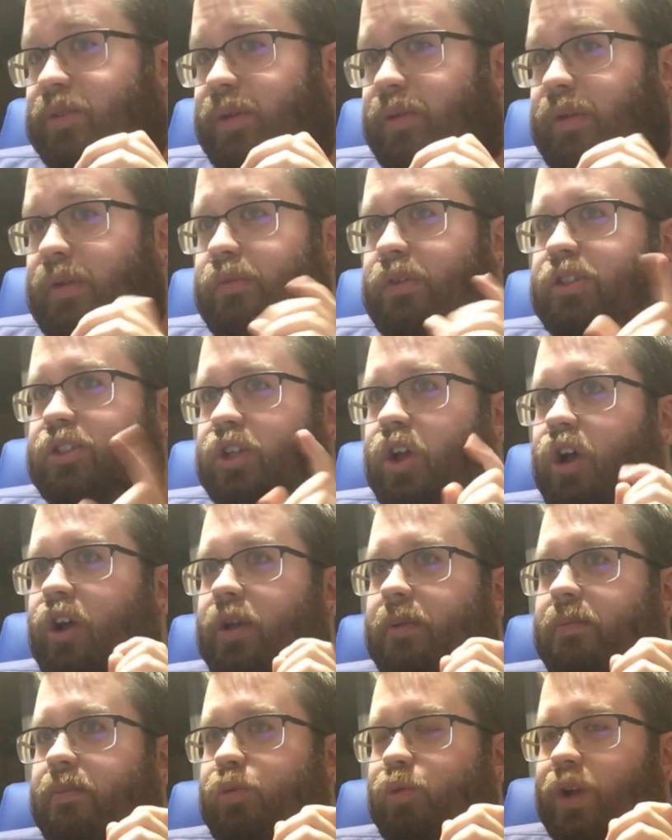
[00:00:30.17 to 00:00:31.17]
So we saw
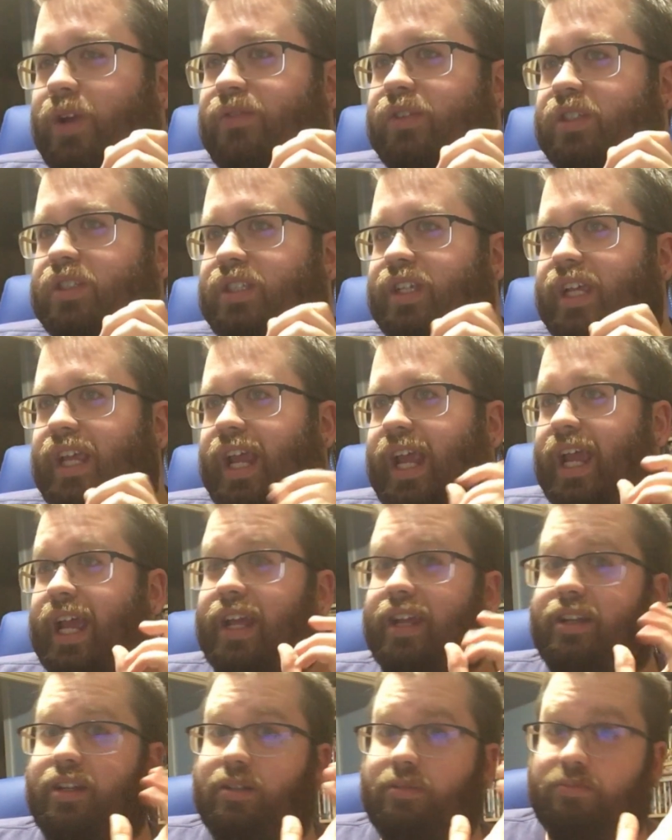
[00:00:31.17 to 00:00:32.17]
him previously
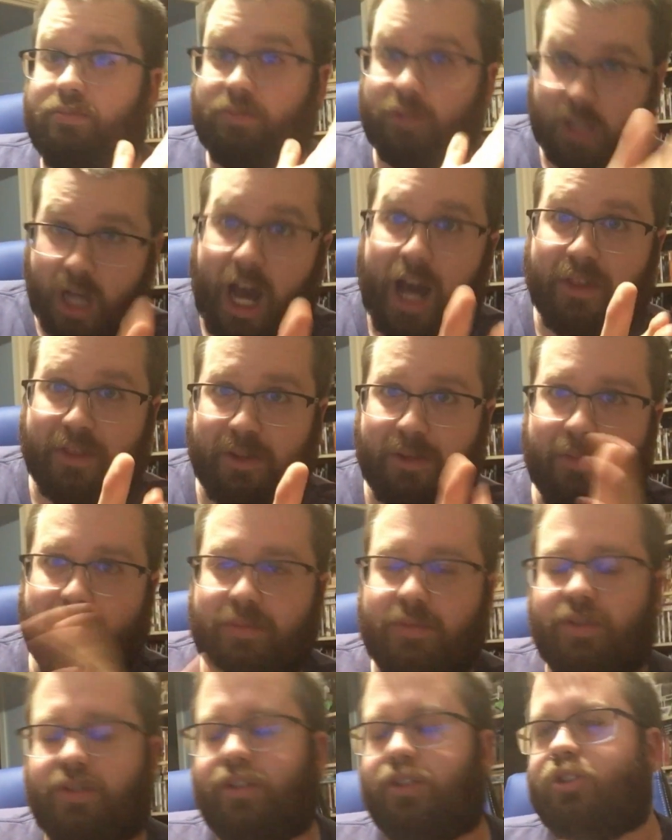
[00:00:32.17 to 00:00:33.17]
in
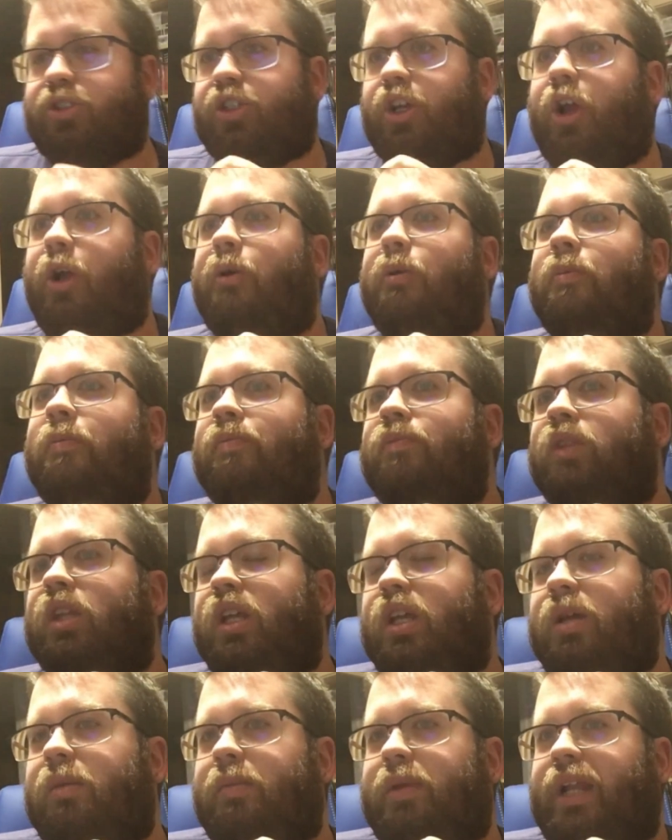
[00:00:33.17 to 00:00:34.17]
Gotham, the show.
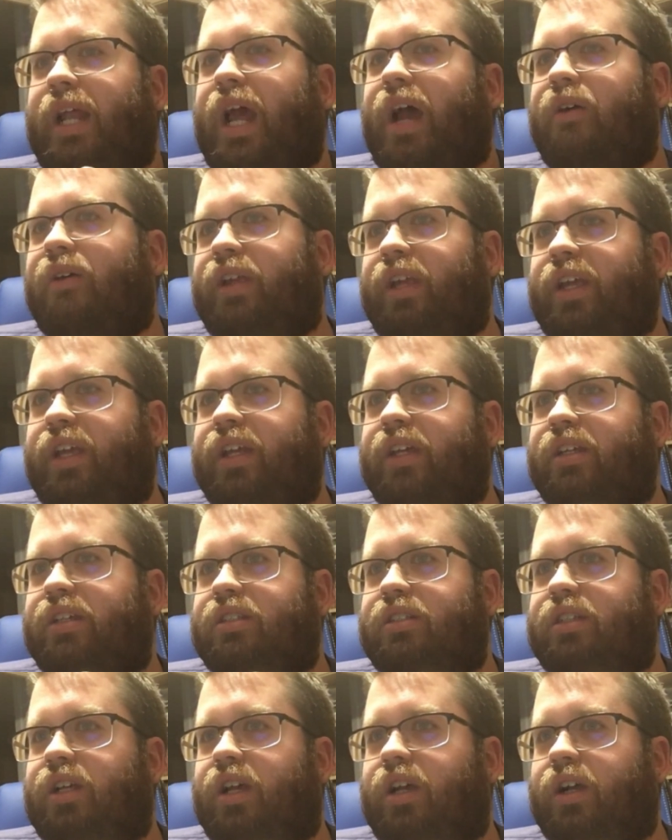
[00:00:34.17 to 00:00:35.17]
But now he
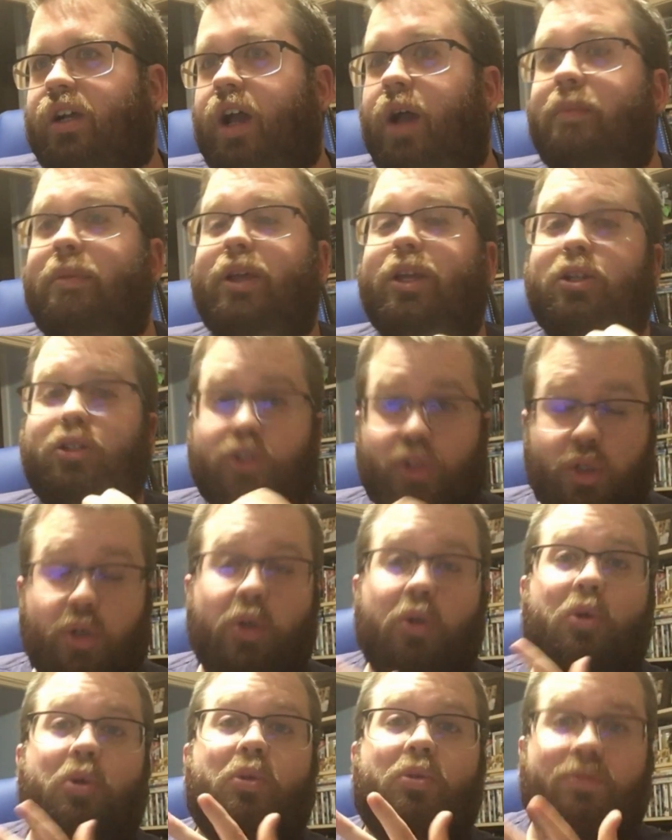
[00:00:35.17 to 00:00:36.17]
is coming
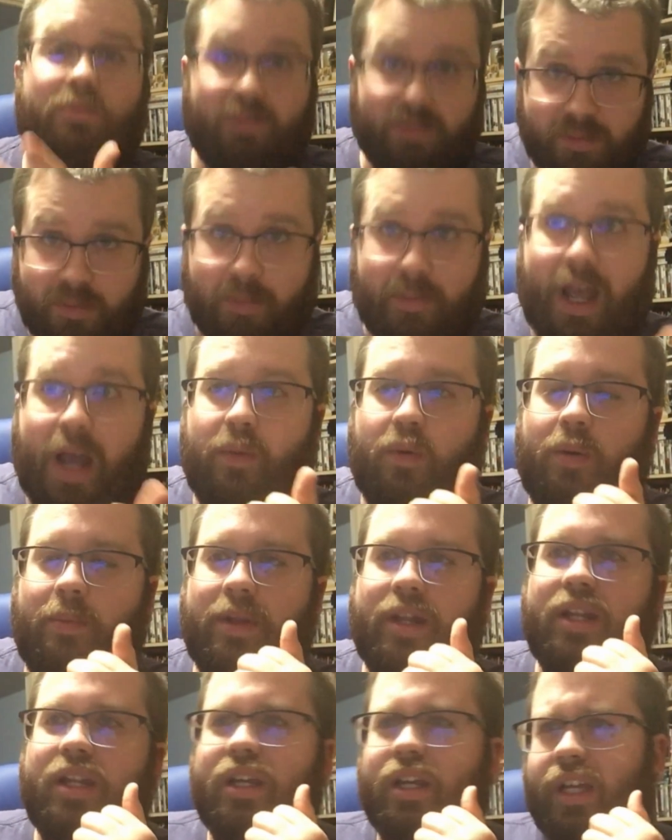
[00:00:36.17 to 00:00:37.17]
to
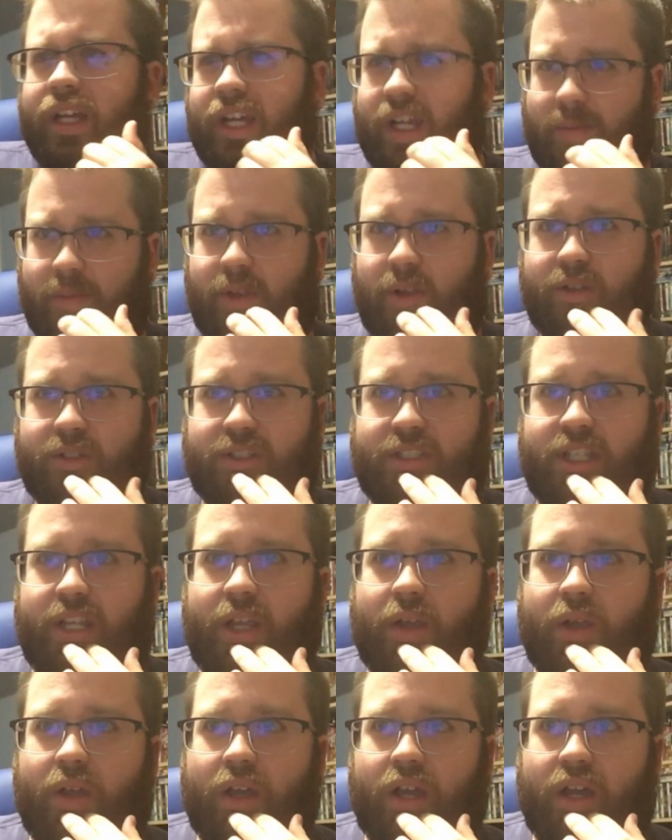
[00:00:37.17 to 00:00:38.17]
Batwoman. I'm curious to
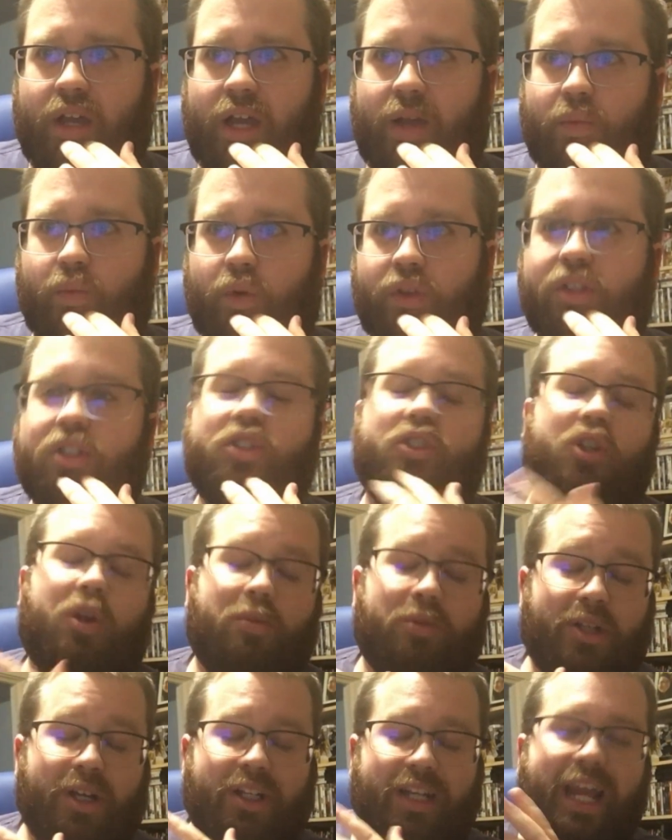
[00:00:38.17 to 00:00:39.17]
see what this
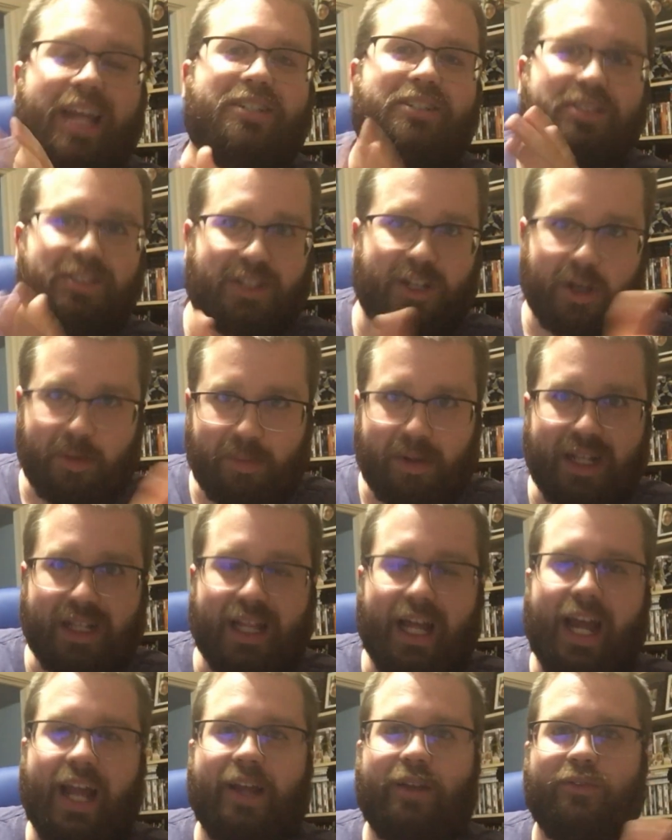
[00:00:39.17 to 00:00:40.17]
interpretation is going to be
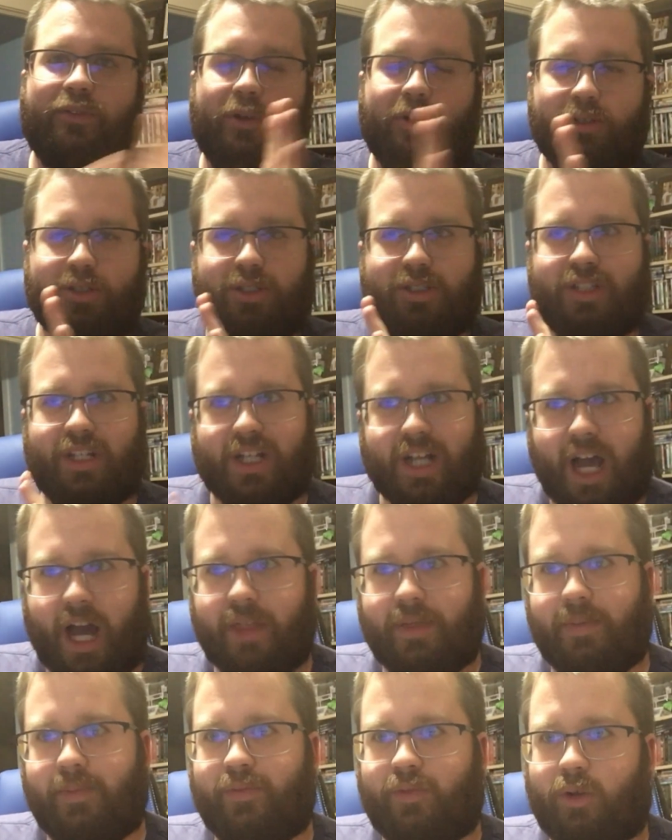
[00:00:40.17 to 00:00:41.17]
like versus the
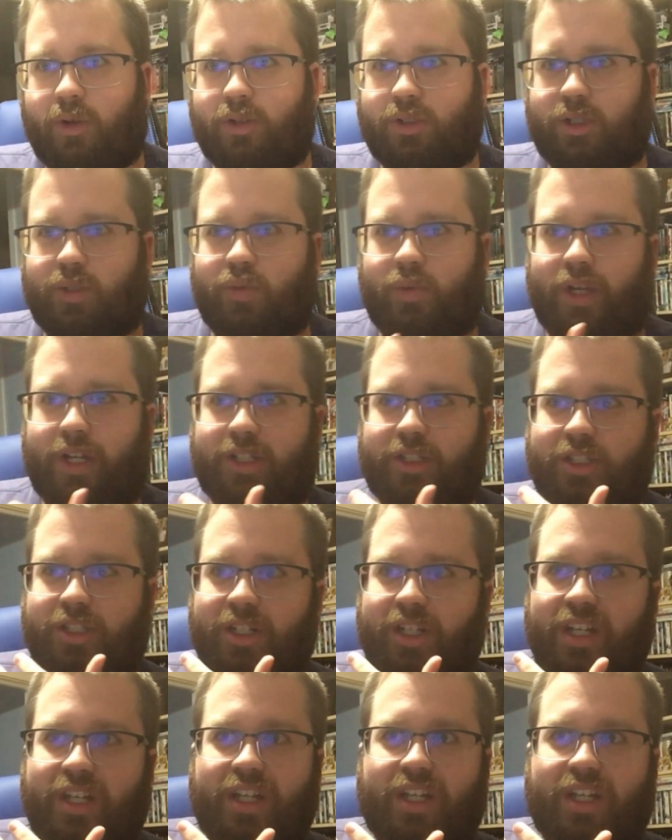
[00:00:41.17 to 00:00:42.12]
Gotham version, which